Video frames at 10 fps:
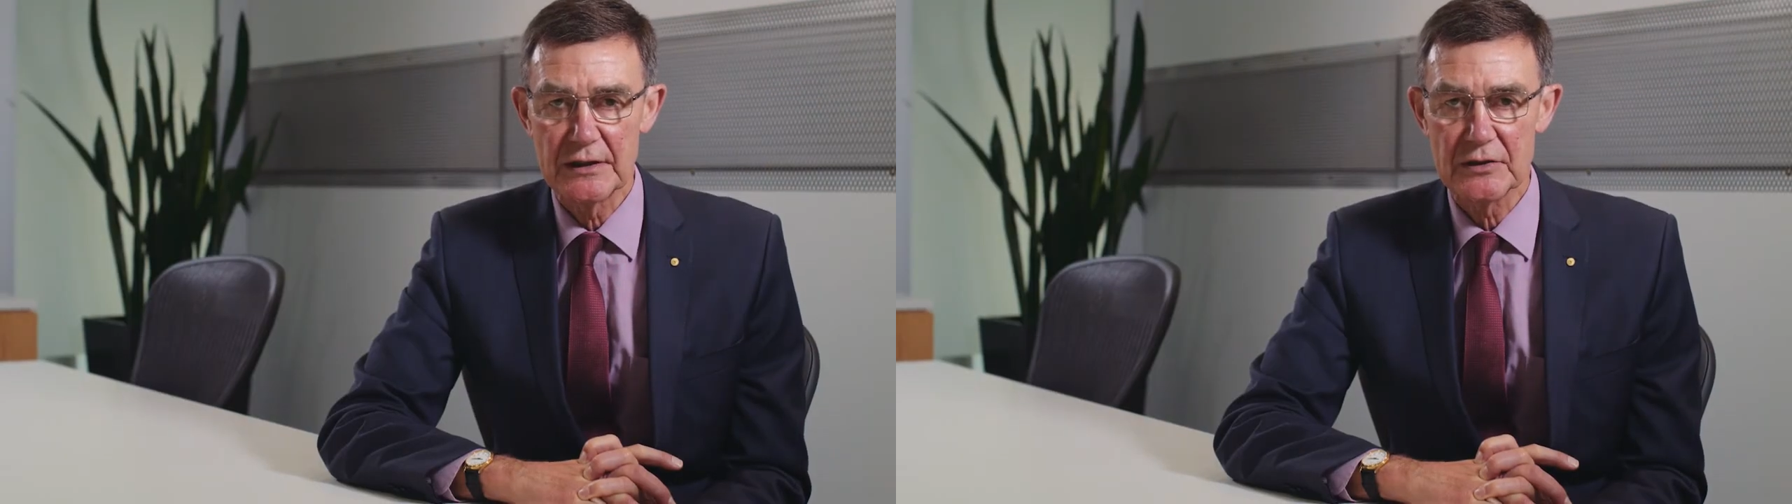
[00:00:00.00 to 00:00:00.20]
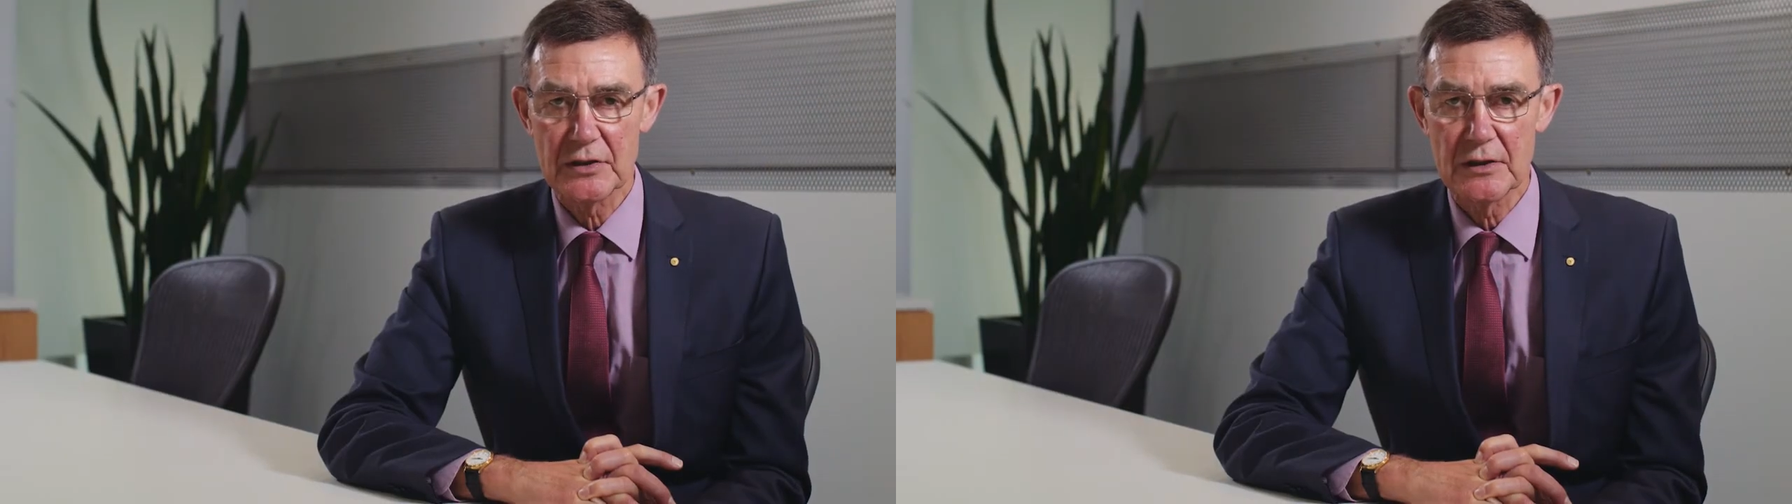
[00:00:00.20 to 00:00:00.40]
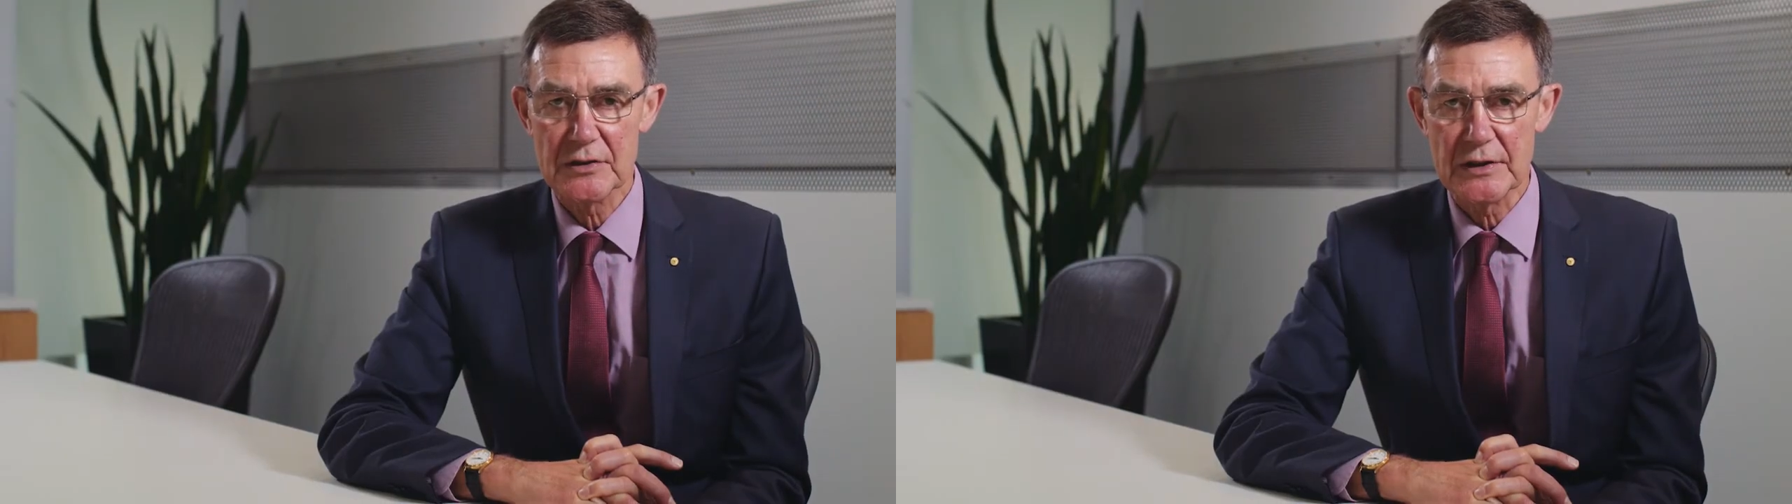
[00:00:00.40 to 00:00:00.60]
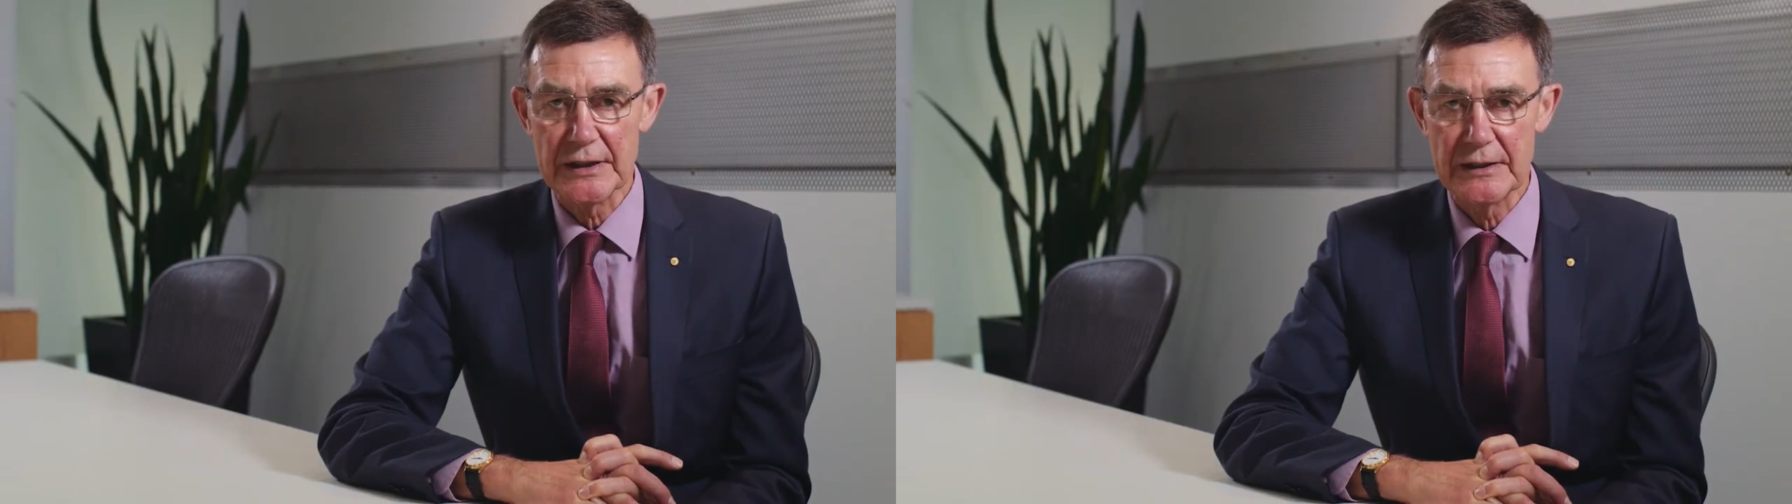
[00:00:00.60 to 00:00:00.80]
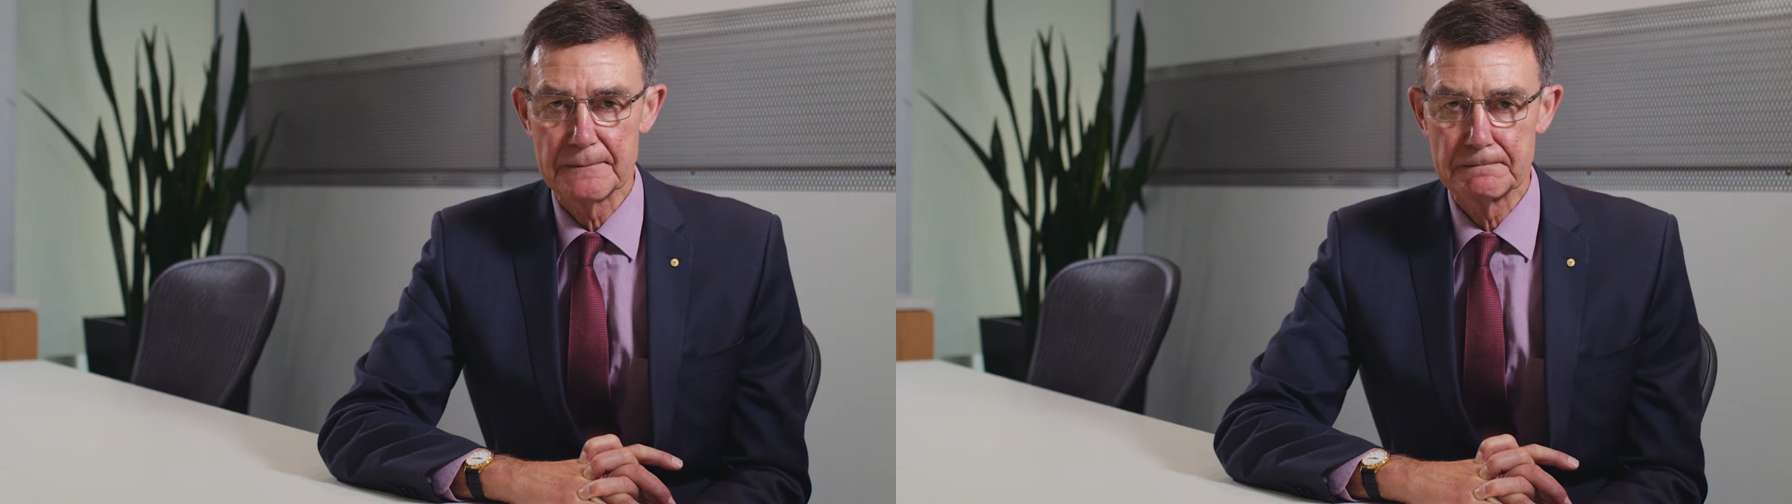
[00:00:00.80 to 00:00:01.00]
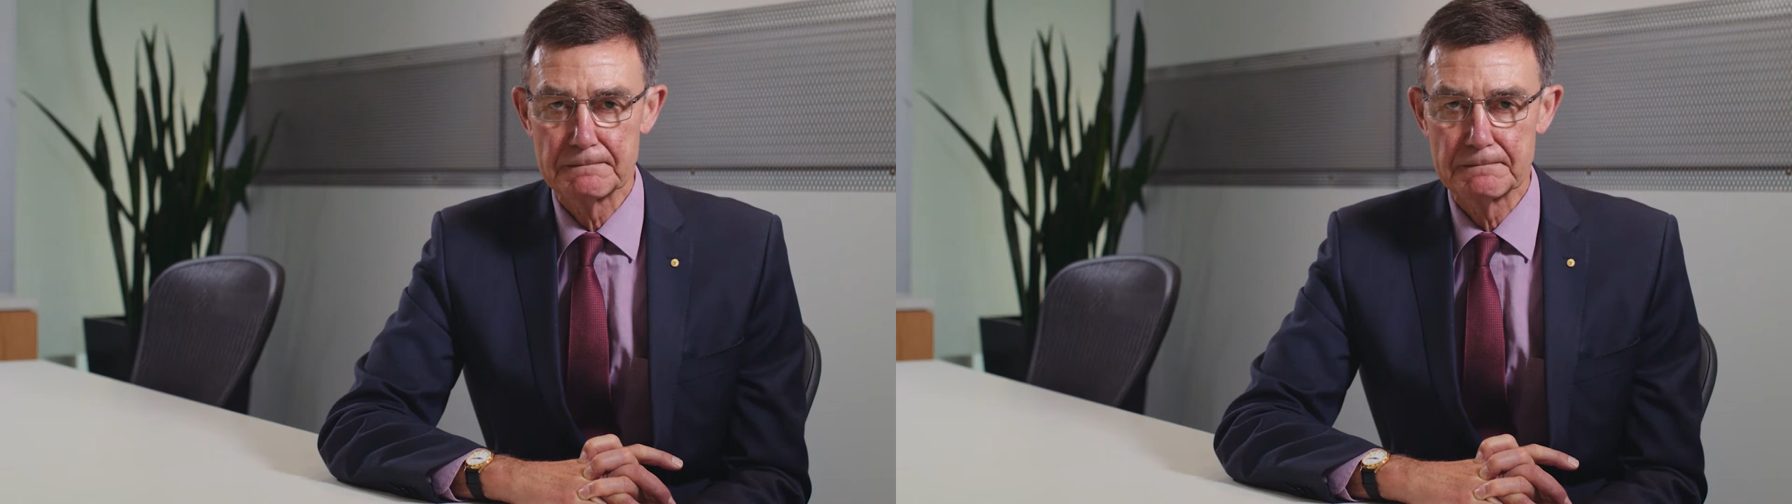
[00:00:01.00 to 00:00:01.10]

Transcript: at Tonsley,